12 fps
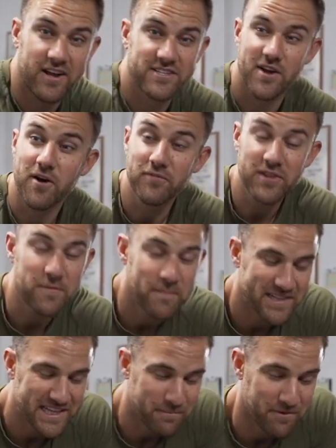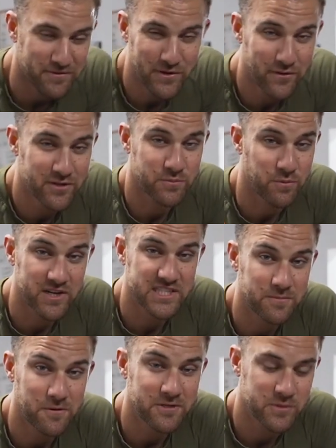right, so hopefully you picked up a few of those
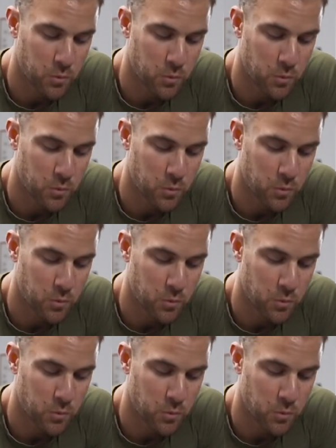principles.